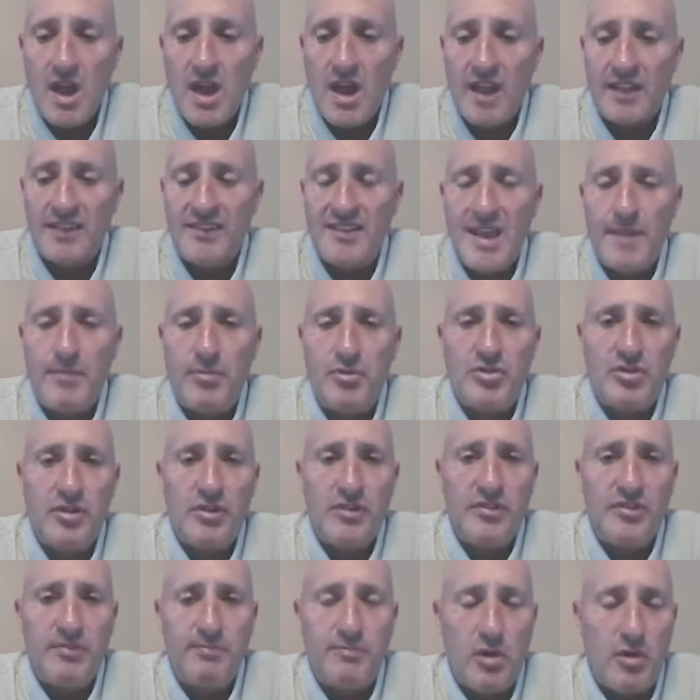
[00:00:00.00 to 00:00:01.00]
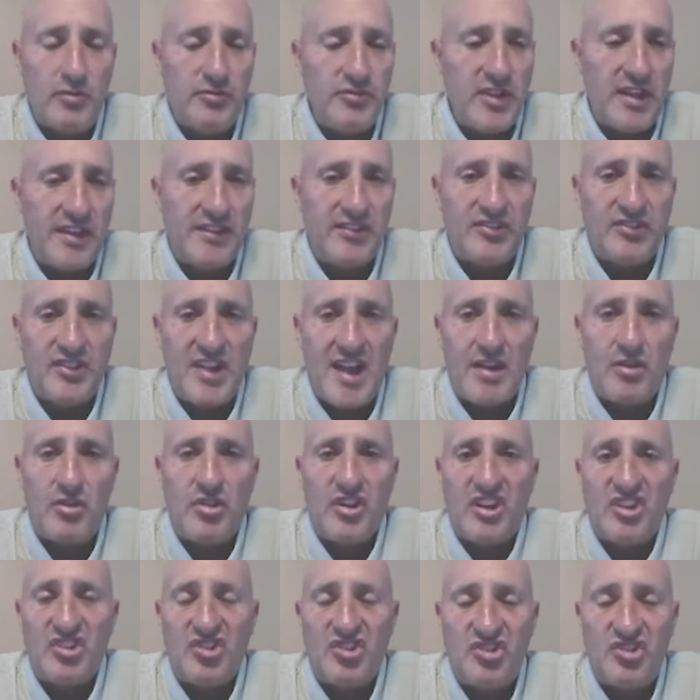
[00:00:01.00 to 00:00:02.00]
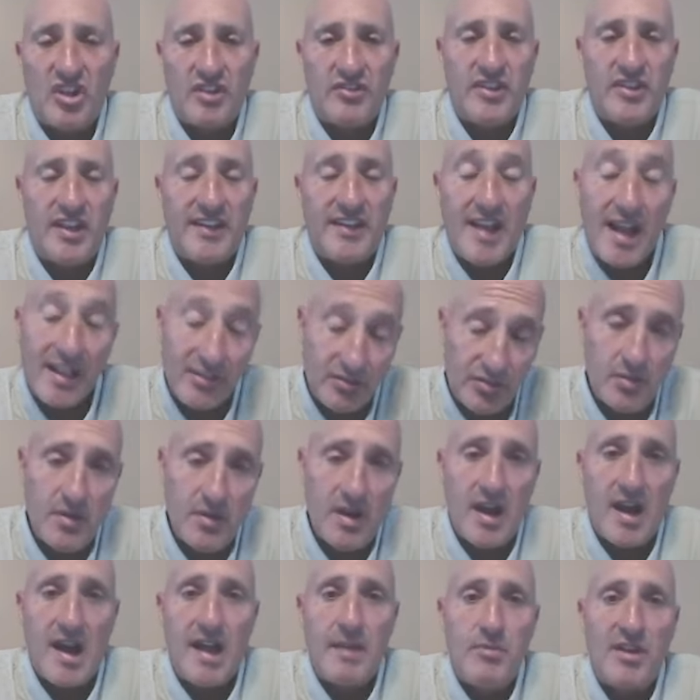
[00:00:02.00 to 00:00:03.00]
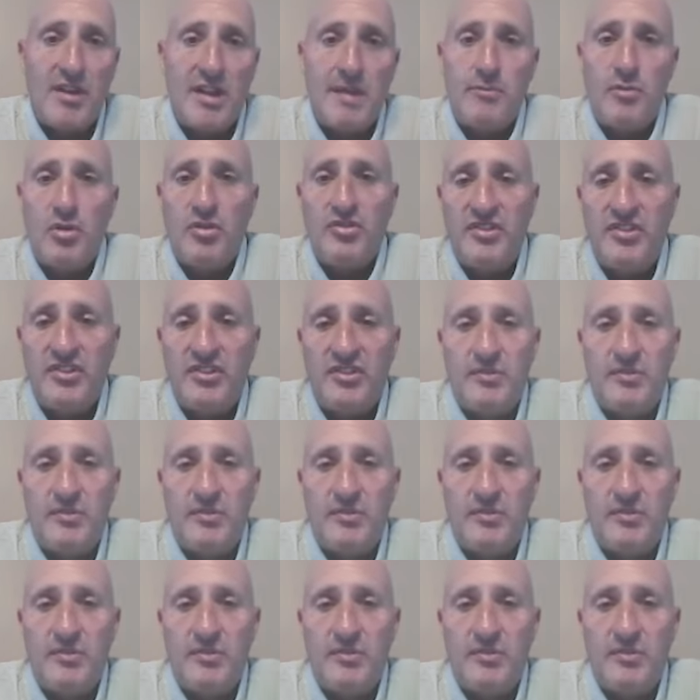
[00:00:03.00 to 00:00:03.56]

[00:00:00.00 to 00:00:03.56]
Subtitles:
Temperatures both days, Saturday and Sunday, not too hot. We got mostly some